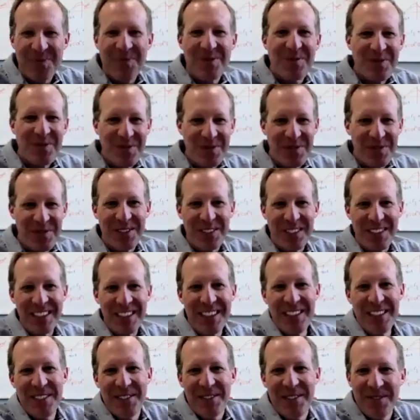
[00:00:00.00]
there's a couple
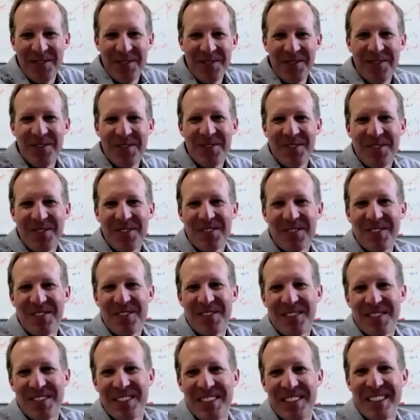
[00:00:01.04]
professors,
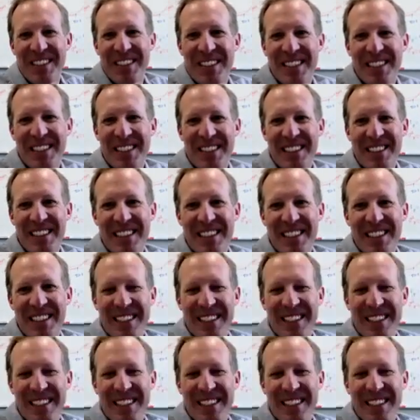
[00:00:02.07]
they're